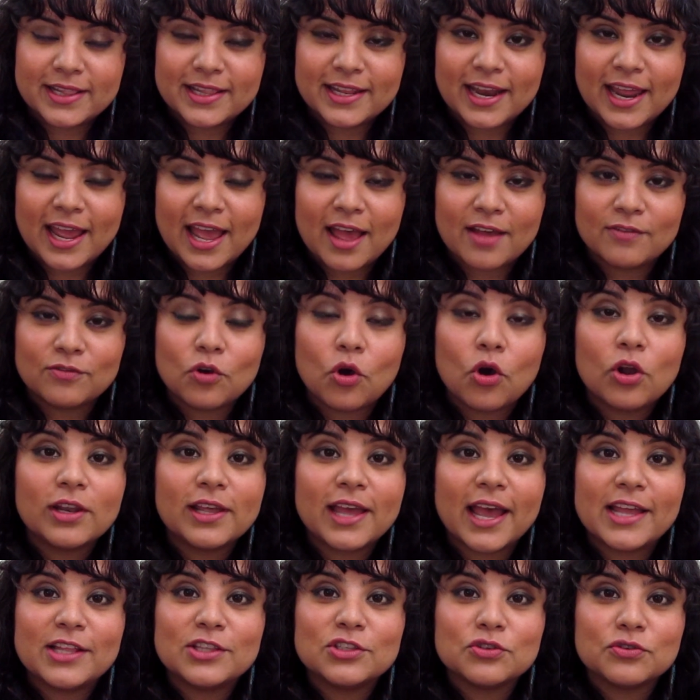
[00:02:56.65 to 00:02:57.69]
then I have all
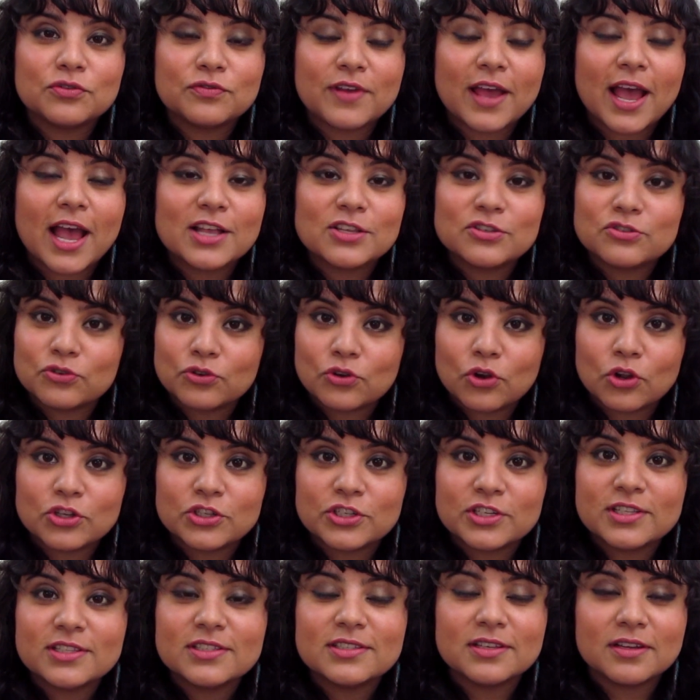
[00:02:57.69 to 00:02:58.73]
kinds of
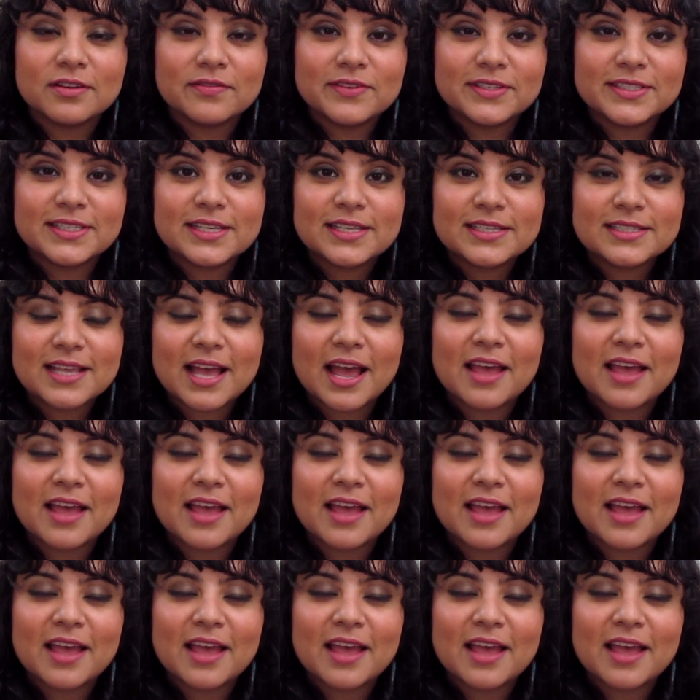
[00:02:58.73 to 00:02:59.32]
astrological services.